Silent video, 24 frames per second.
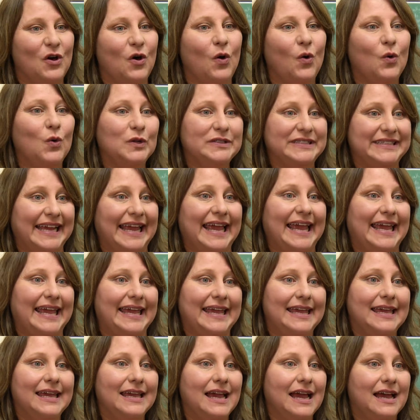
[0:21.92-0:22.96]
the whole
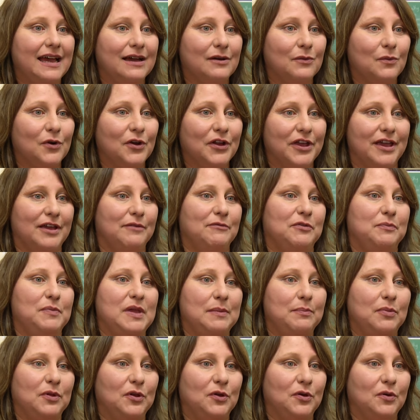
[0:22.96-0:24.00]
day uh, working with
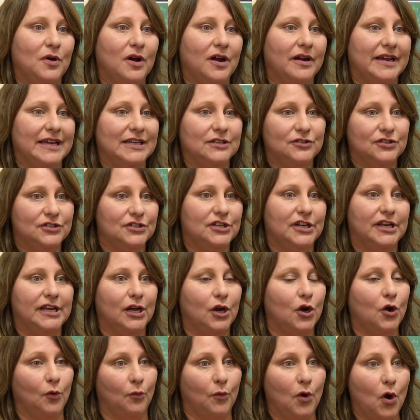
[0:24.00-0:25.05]
people who are interested
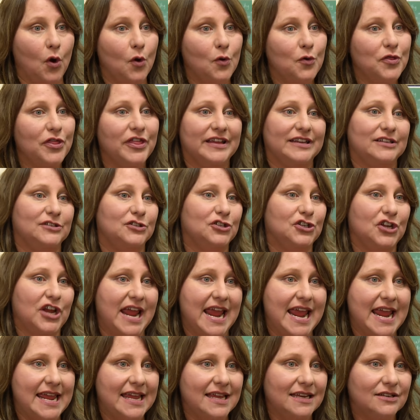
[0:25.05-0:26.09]
in growth and
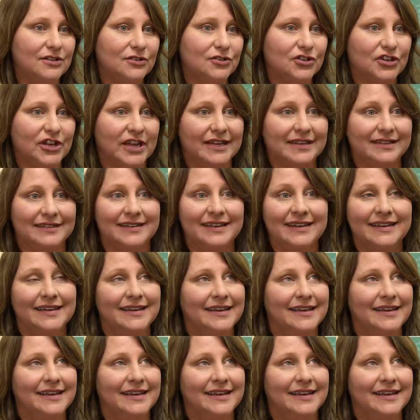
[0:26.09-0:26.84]
change, and